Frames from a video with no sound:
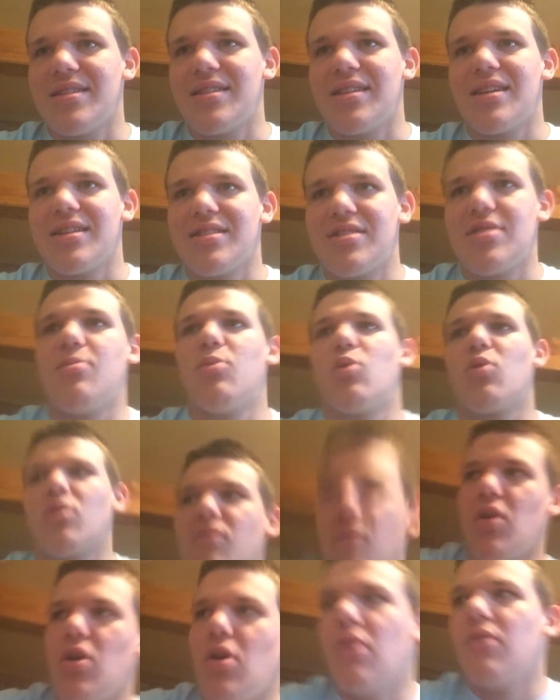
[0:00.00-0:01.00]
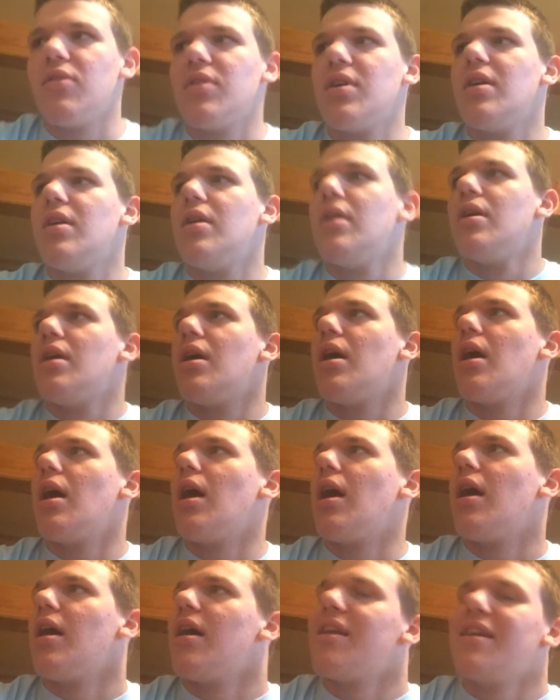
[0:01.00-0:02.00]
gets you more involved,
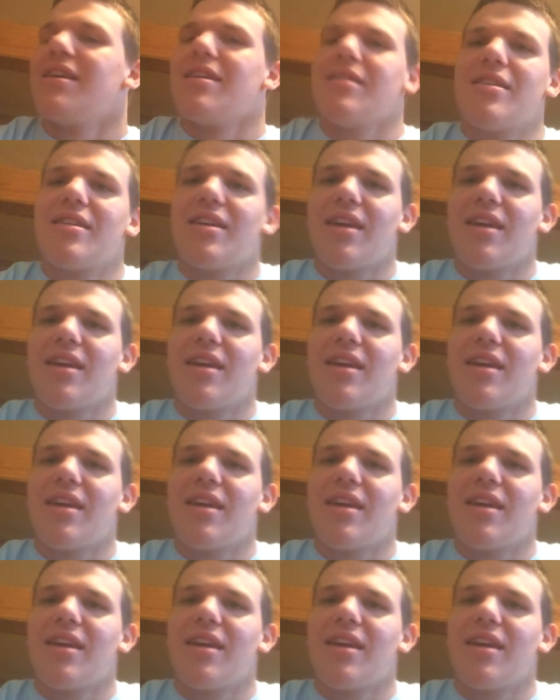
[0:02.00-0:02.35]
and it